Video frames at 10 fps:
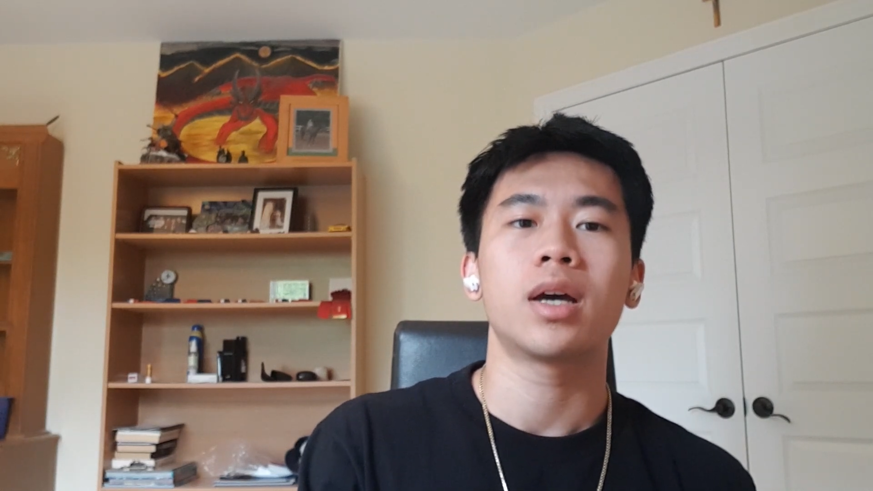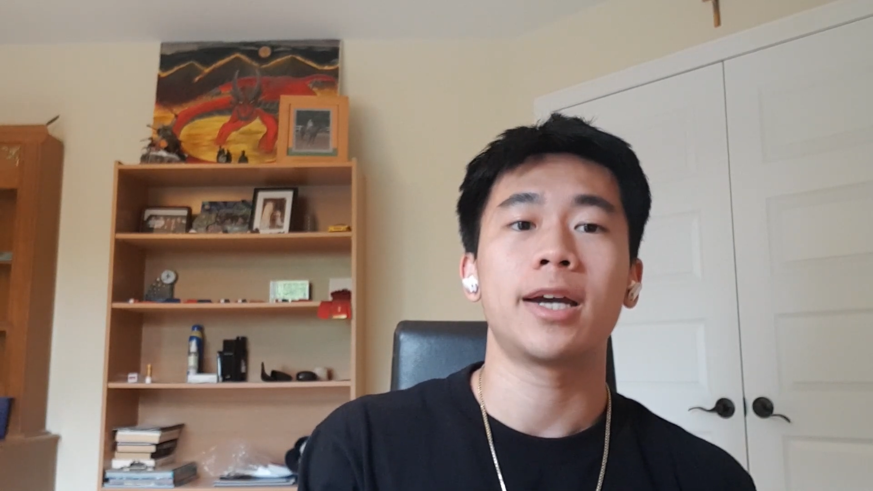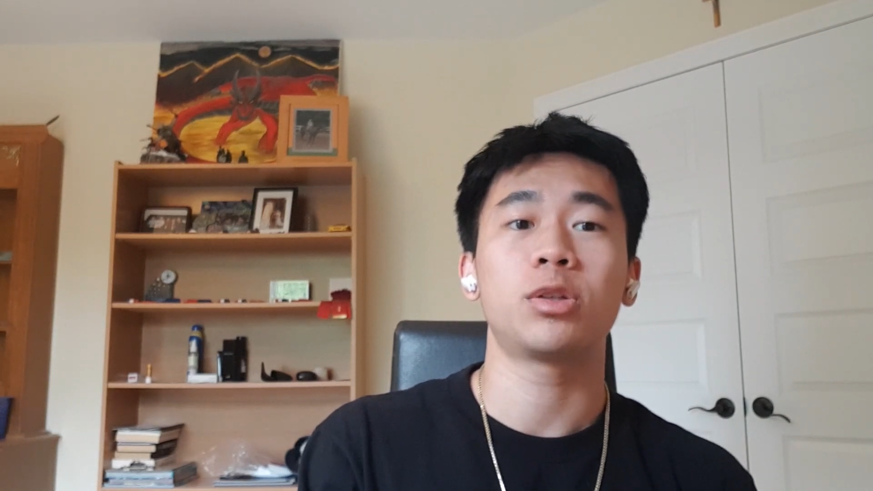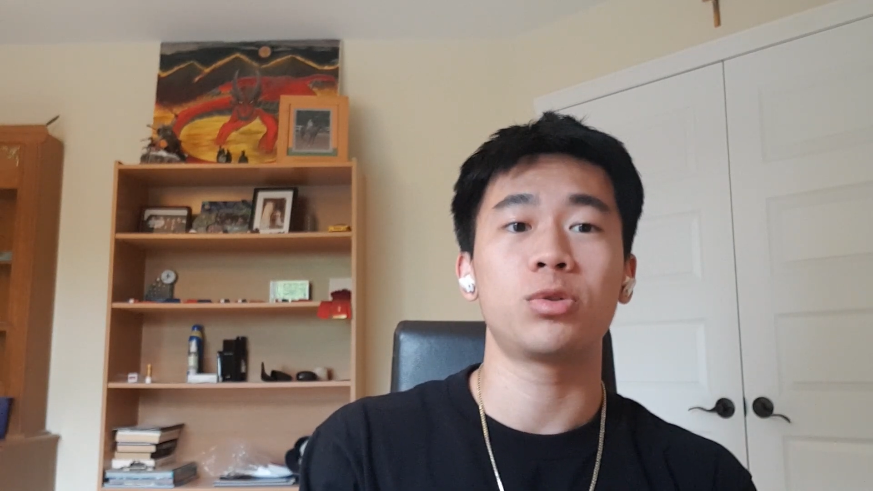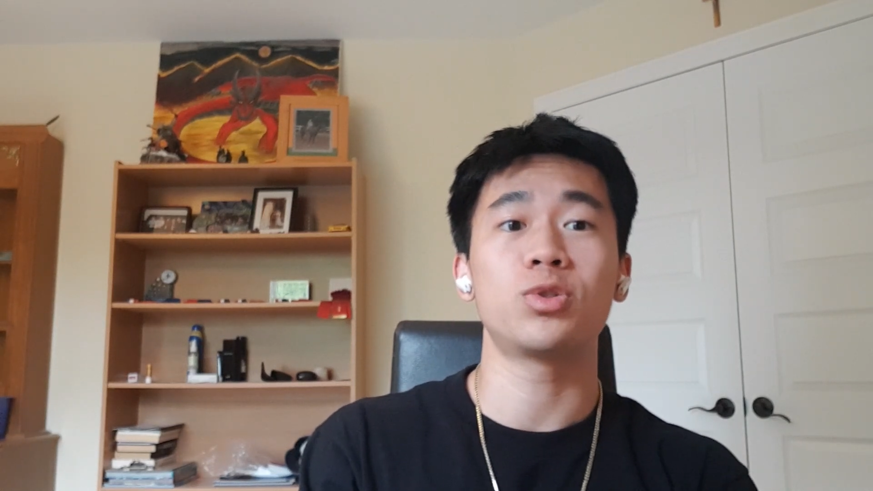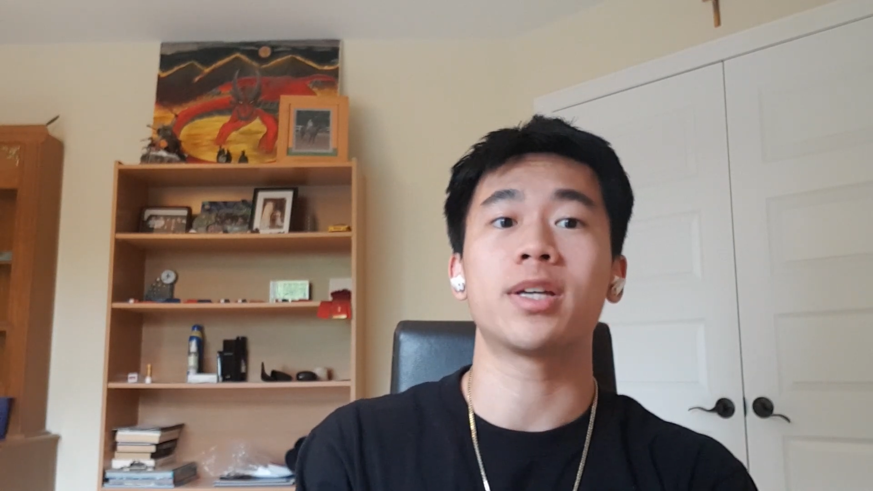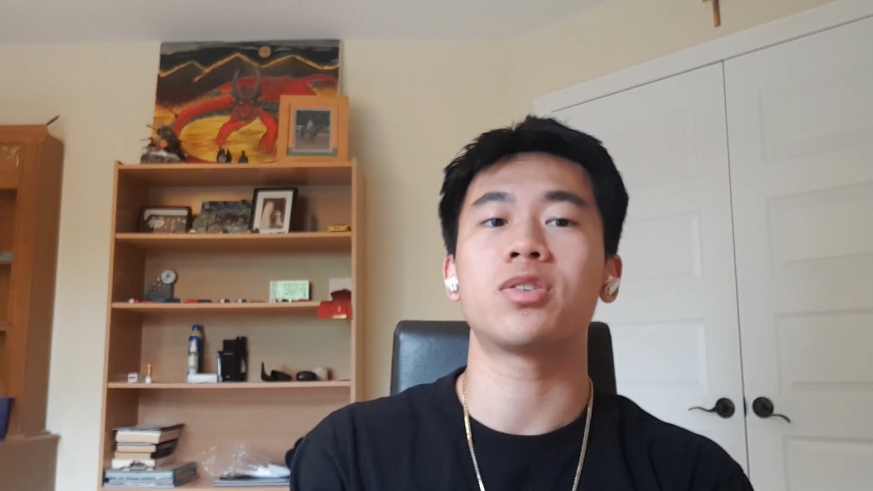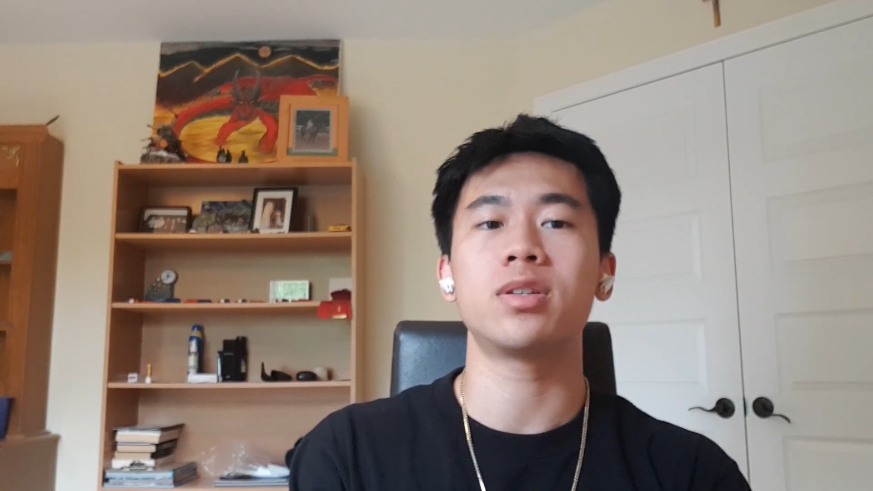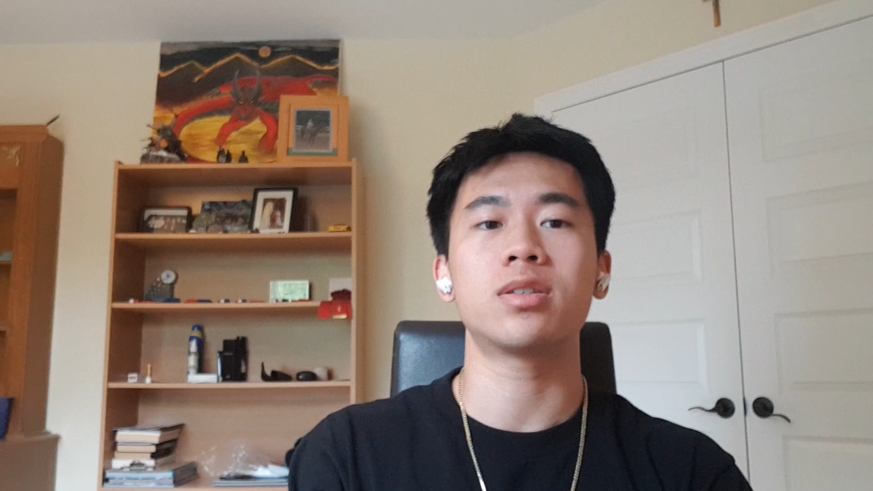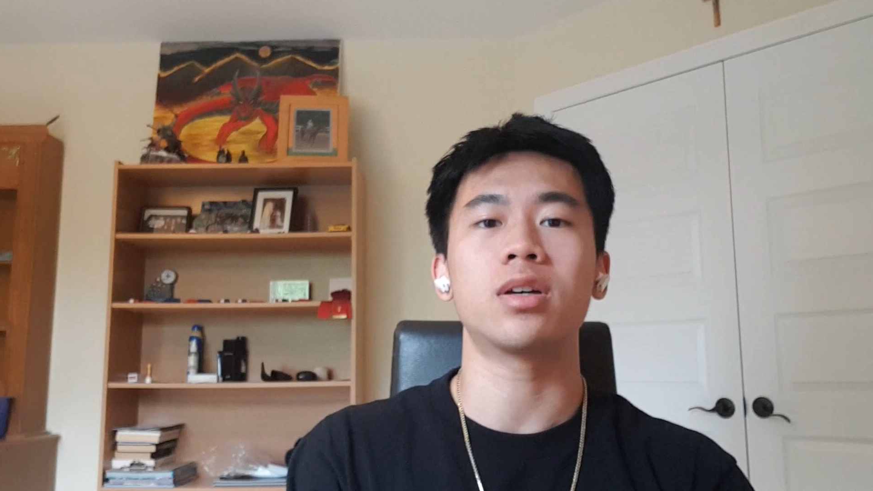I told you
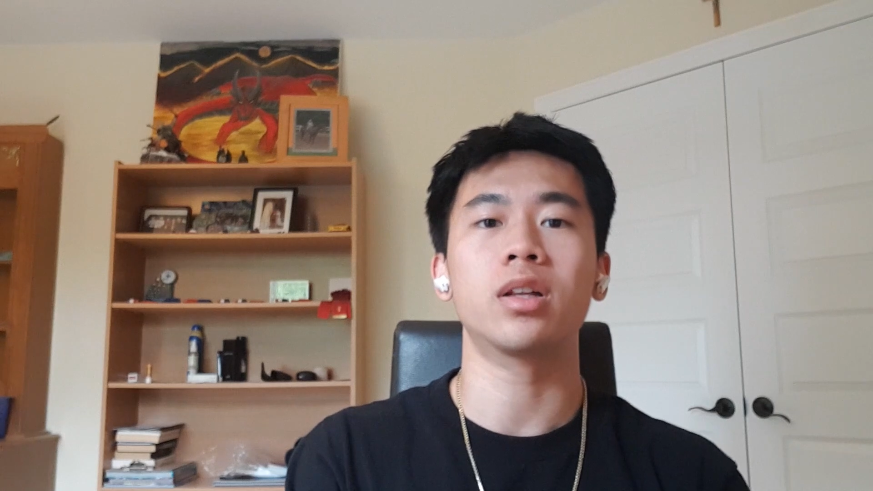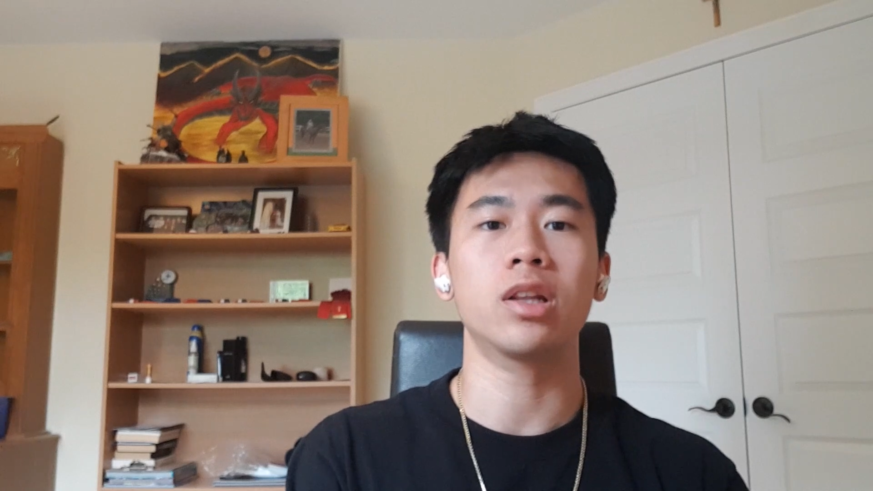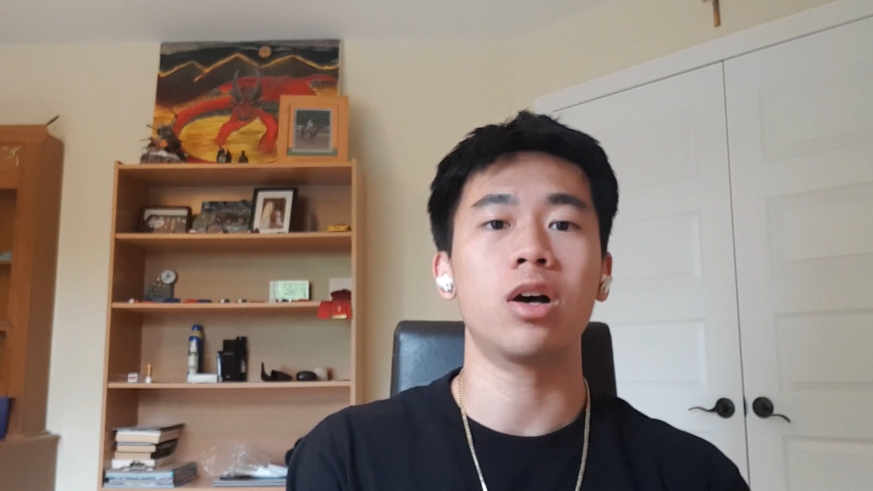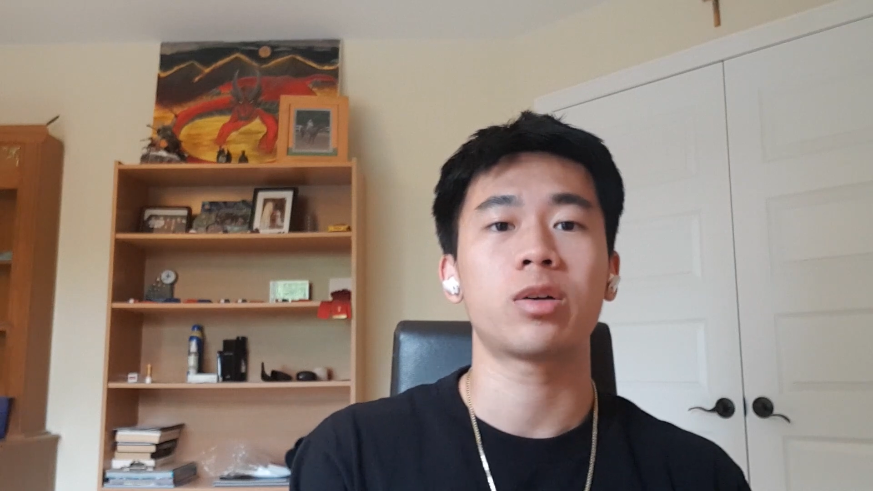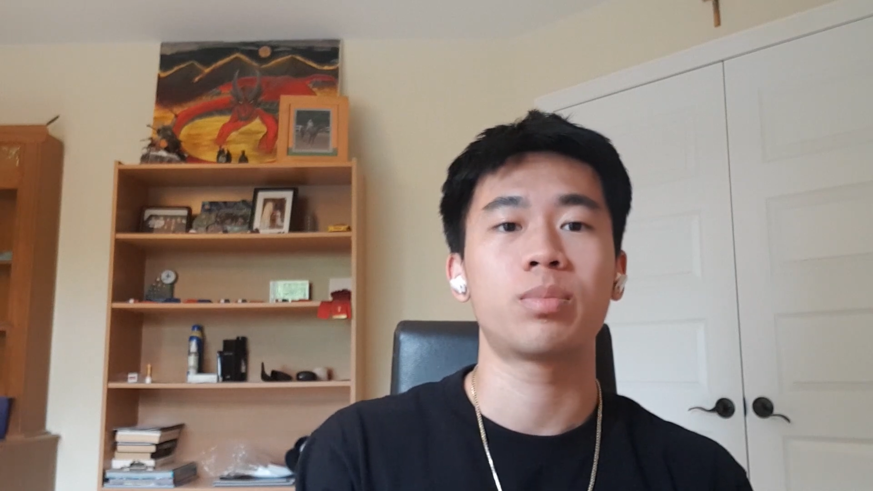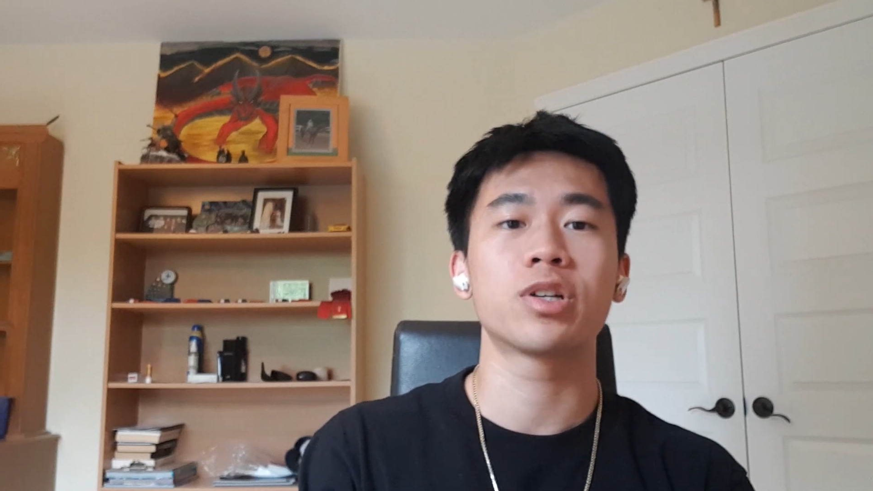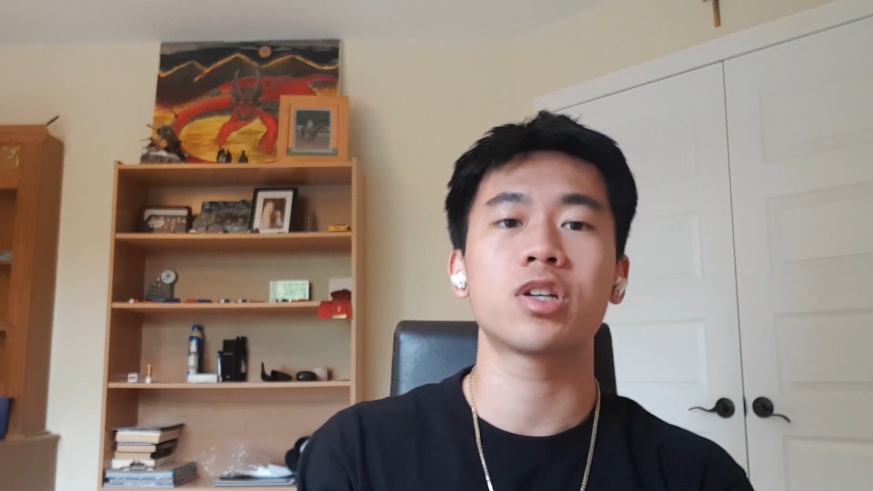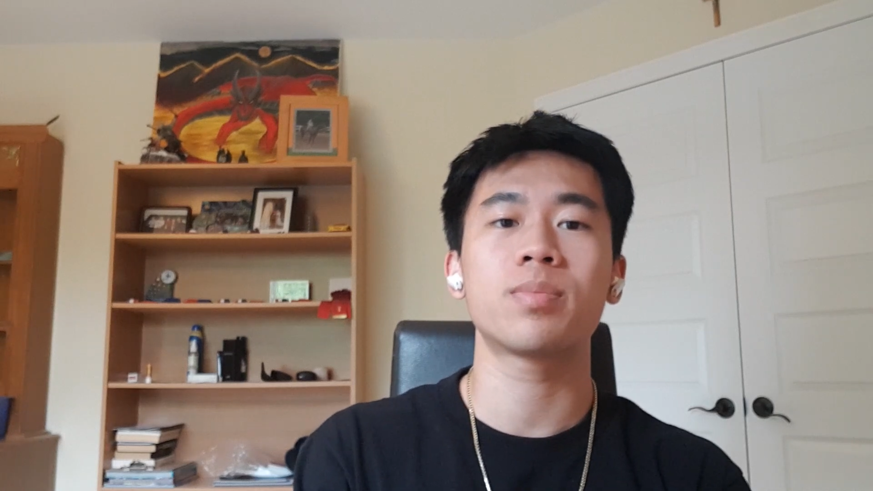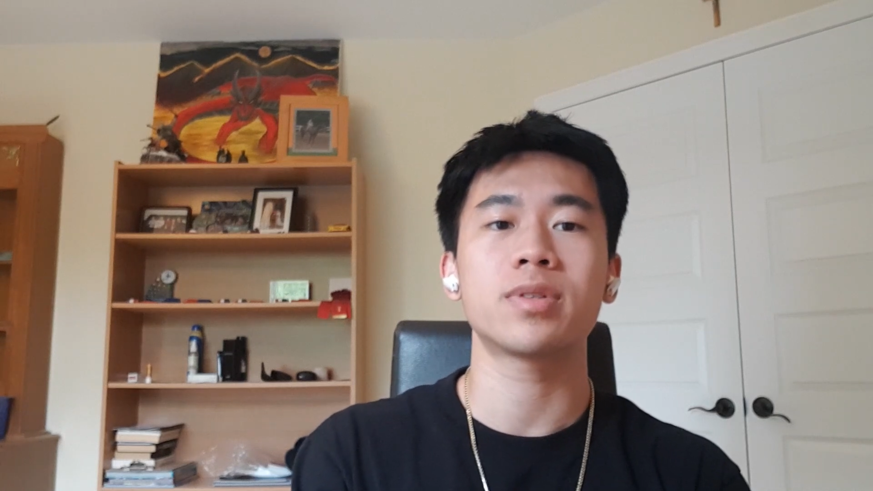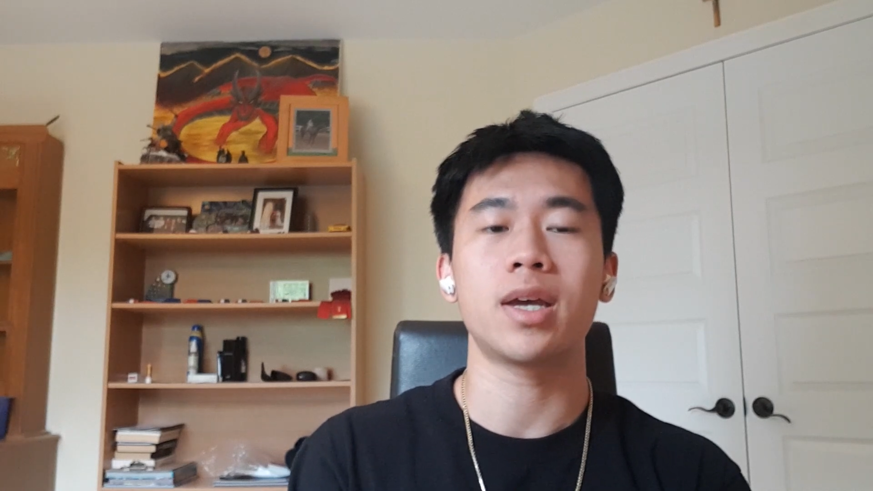that you need to unlock
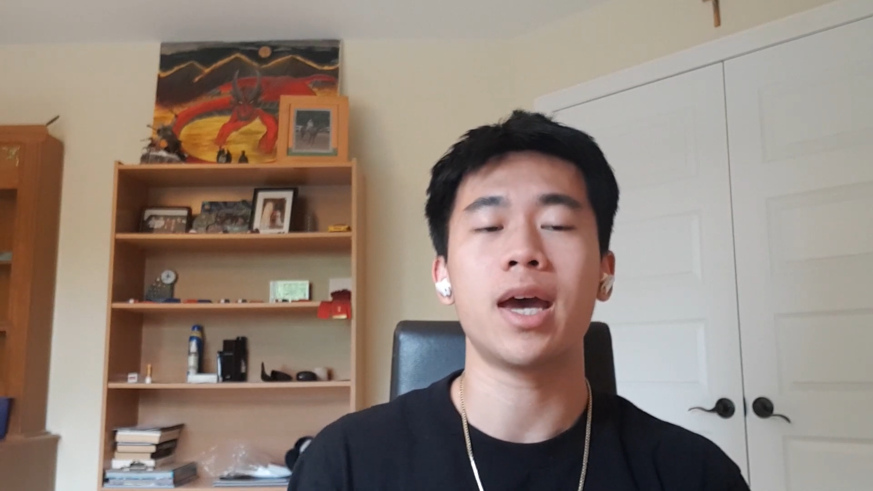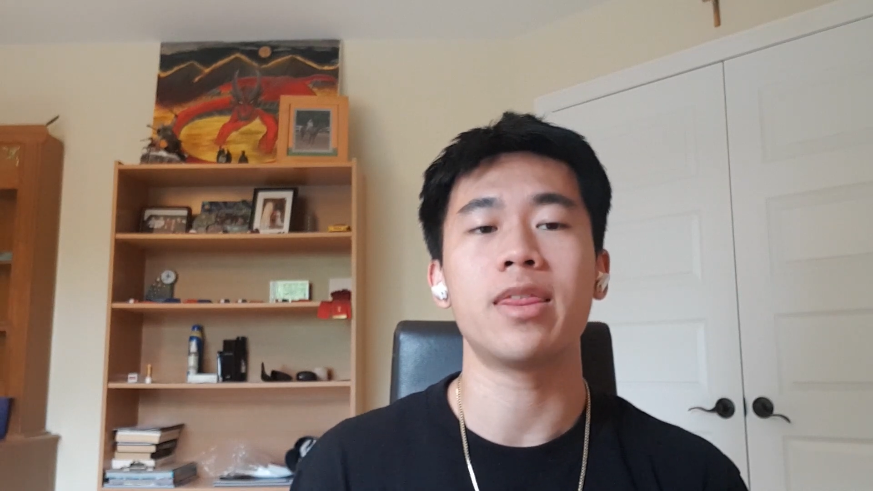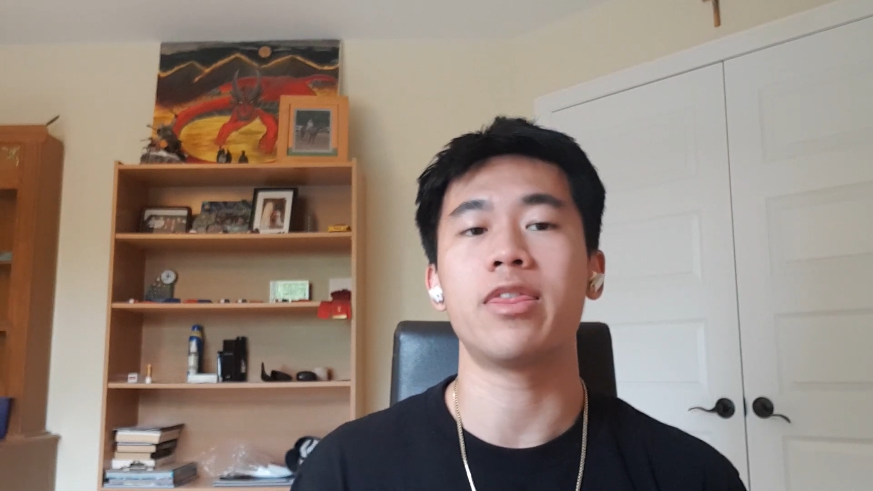push-ups and